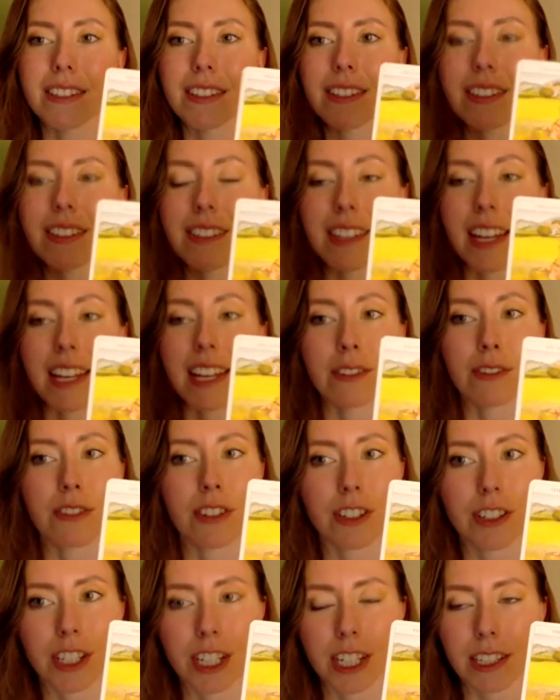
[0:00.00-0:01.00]
This is a sign of
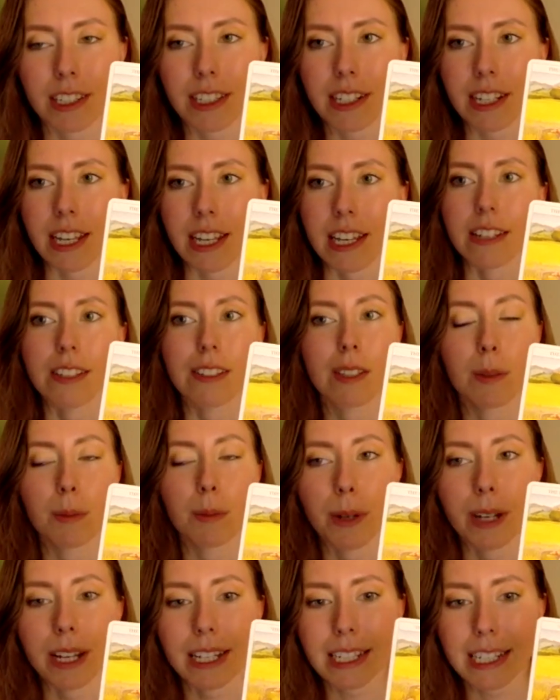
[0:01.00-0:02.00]
fertility,
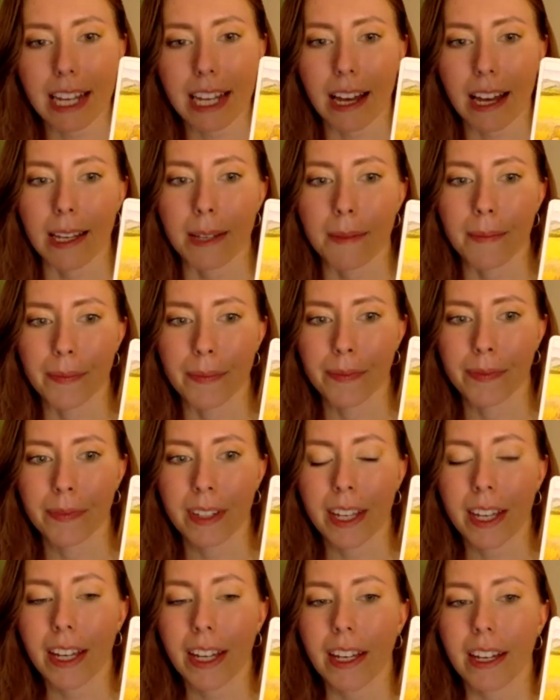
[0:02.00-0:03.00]
springtime.
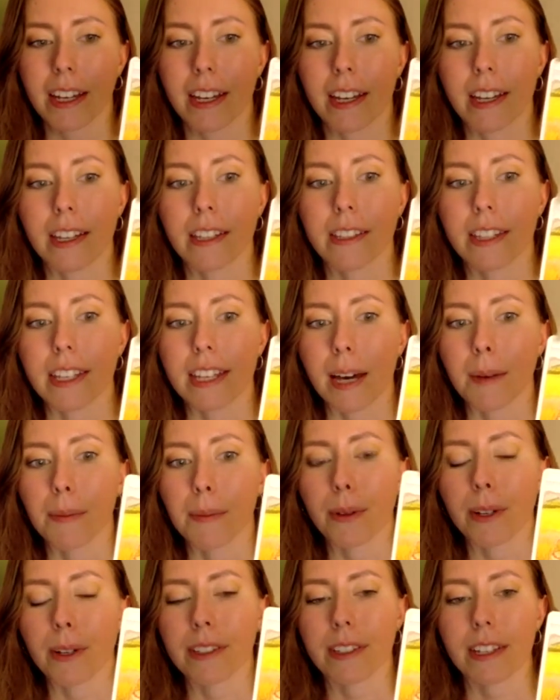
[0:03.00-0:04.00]
And the
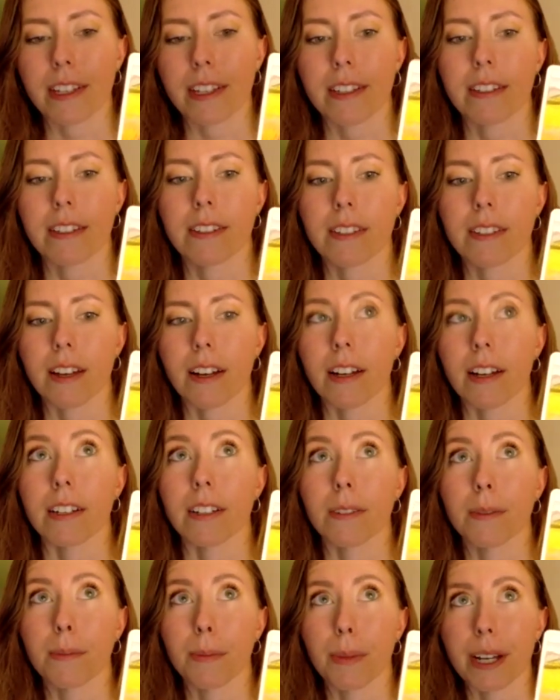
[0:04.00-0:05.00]
Empress is
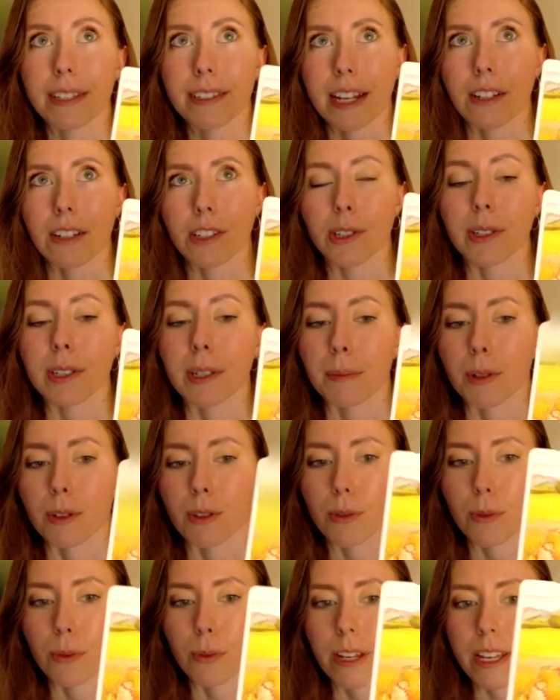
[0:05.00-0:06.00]
breaks down to a number